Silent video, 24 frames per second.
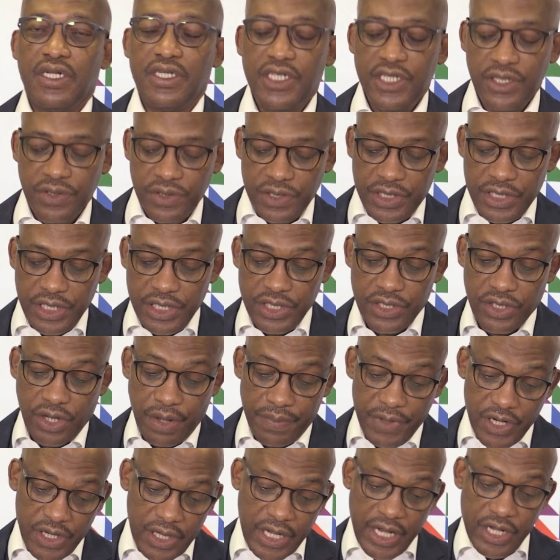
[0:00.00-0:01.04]
DUT's
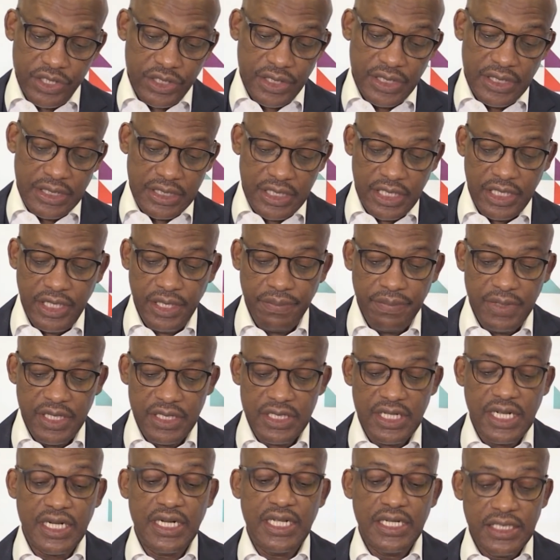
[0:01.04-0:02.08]
communication team
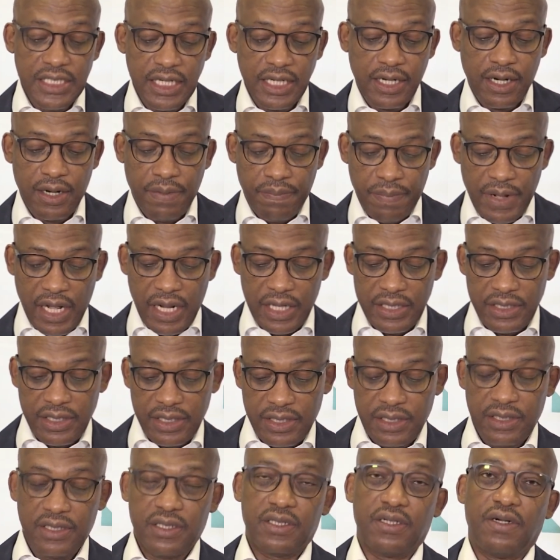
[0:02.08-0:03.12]
is an integral
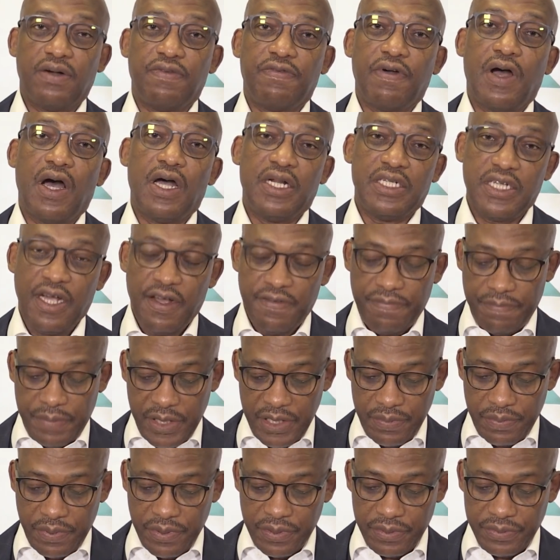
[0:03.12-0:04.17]
part of our tough
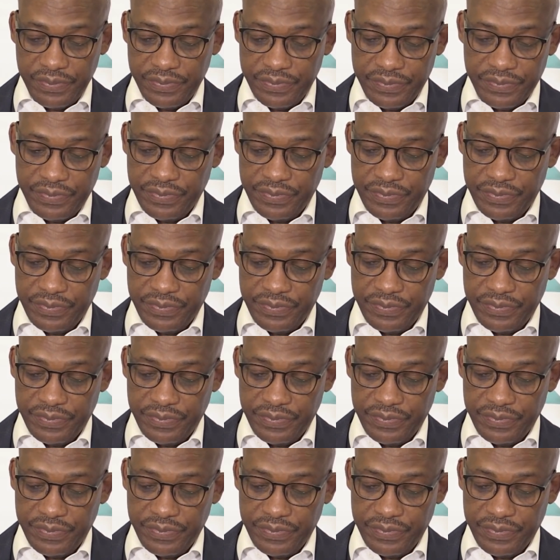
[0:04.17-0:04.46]
people.